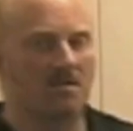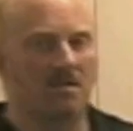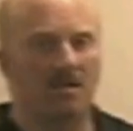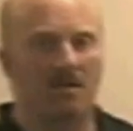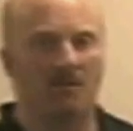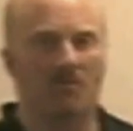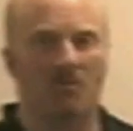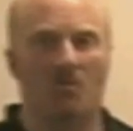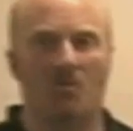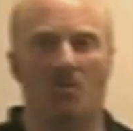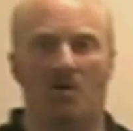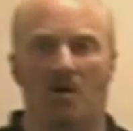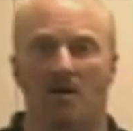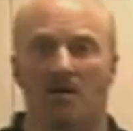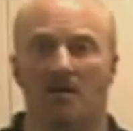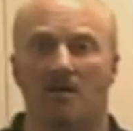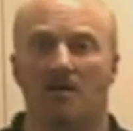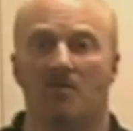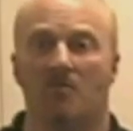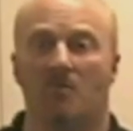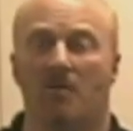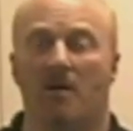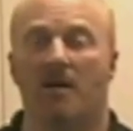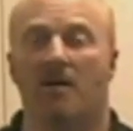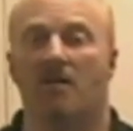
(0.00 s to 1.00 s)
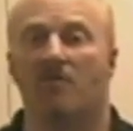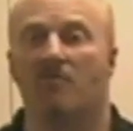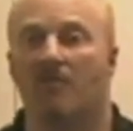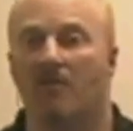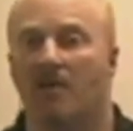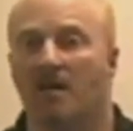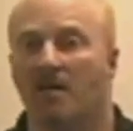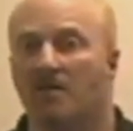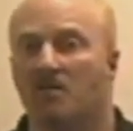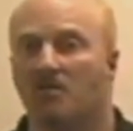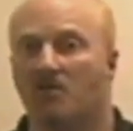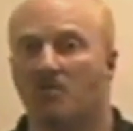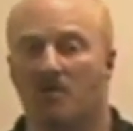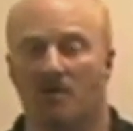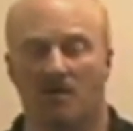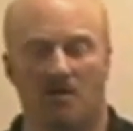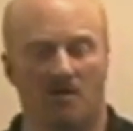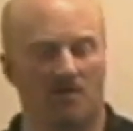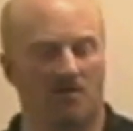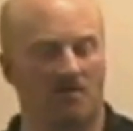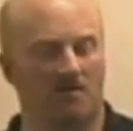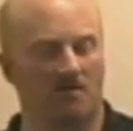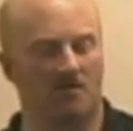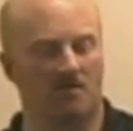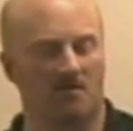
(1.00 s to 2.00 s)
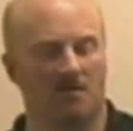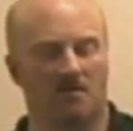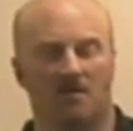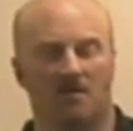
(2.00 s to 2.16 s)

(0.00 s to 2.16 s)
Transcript: a NEMA 1, rated for indoor use,